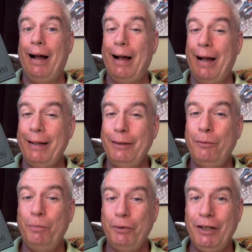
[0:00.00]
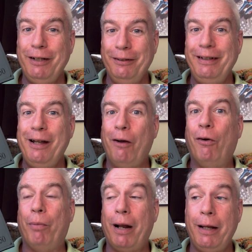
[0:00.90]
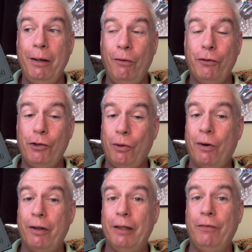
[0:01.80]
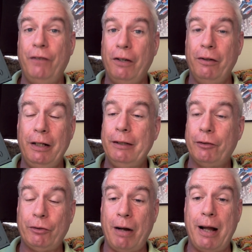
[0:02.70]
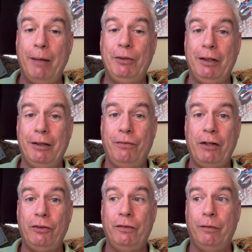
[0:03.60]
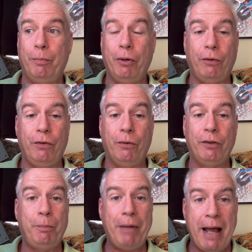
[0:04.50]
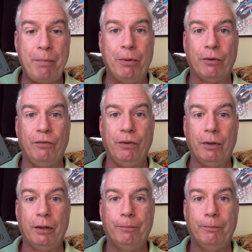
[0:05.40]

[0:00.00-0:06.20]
I don't particularly know, but I know for sure that the figure that he describes in Confessions of a Book Reviewer is a bad book reviewer.